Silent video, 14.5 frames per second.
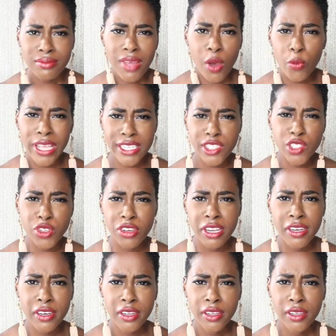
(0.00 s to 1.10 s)
a waist
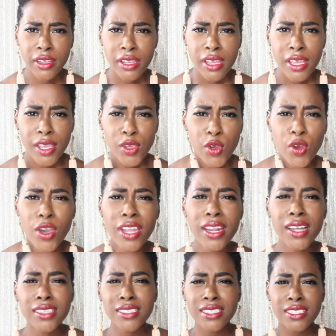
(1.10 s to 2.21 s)
trainer? You're
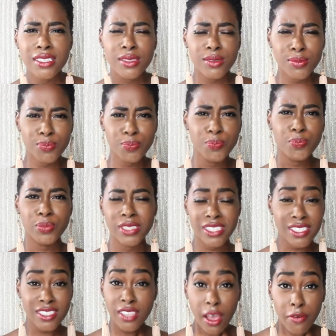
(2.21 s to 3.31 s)
gonna
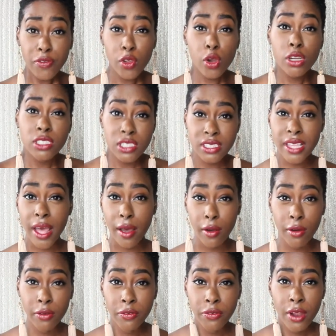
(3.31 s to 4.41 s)
stuff
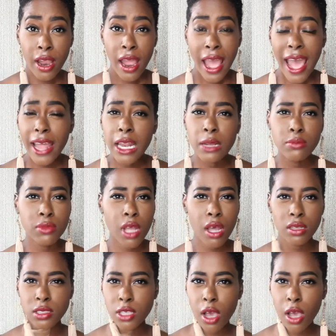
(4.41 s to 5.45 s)
yourself. I am not